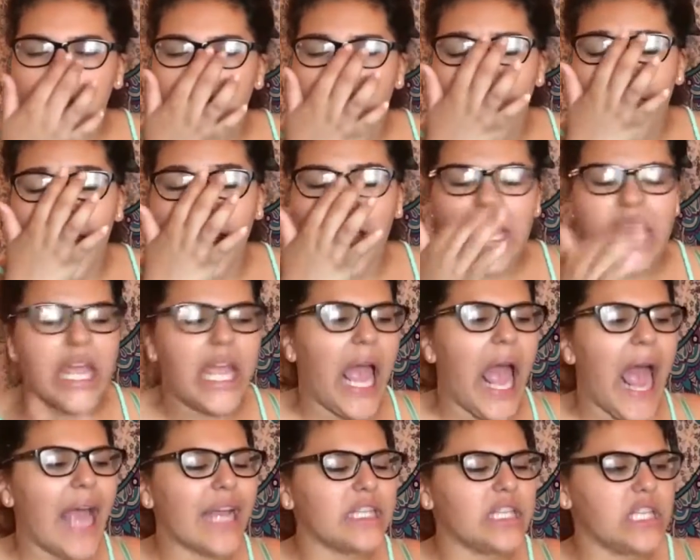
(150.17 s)
And they, like,
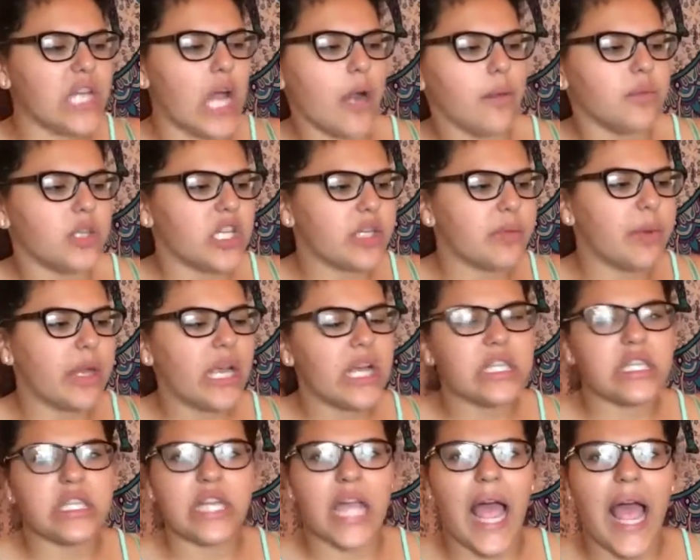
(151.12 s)
act dumb just
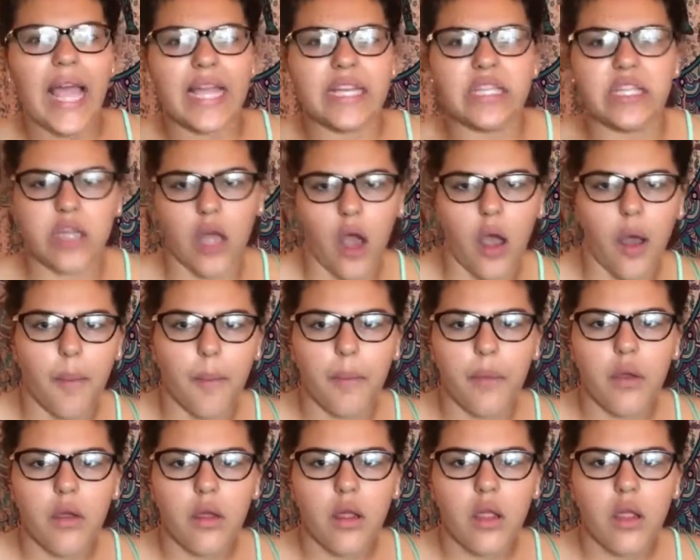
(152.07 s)
because to act dumb.